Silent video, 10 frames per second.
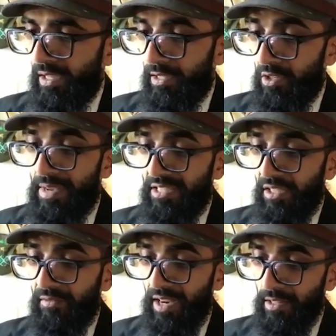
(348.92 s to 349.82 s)

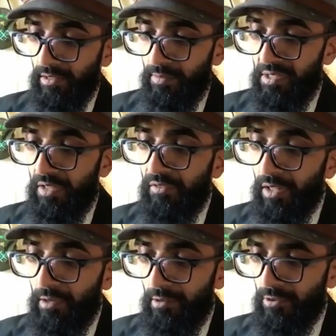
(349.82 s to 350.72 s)
domestic violence,
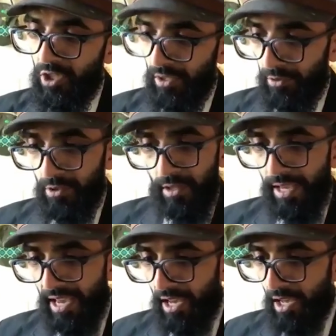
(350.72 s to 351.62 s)
specifically around shelters, and
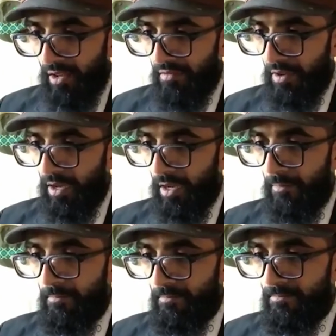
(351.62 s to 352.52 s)
they have
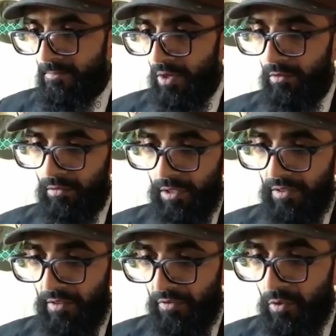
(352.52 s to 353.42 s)

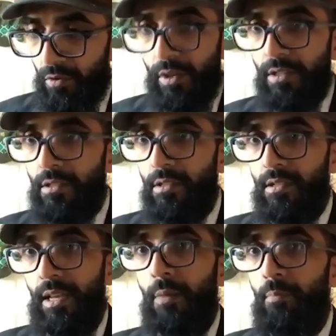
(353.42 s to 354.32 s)
a few units
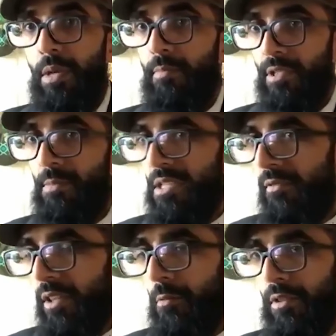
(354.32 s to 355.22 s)
to help people
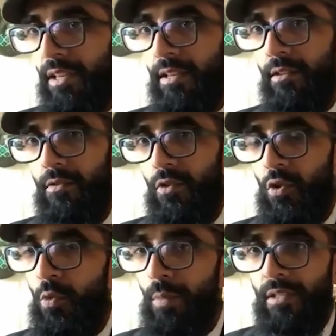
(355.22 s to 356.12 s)
specifically with that
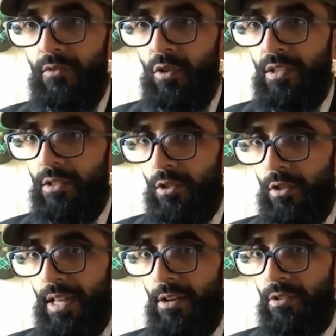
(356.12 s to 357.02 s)
2 months of
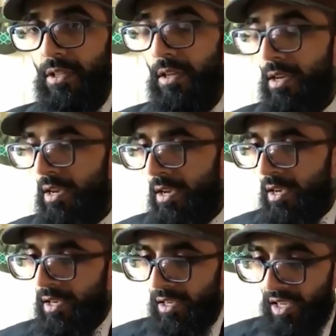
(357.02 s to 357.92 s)
transitional housing.
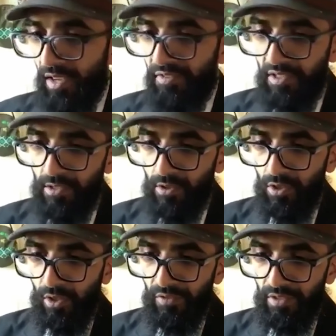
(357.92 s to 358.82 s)
IFSSA's
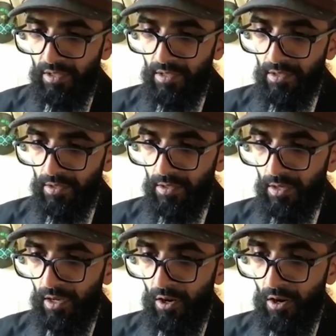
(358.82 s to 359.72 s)
services
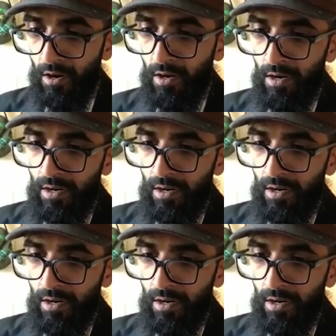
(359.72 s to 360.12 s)
are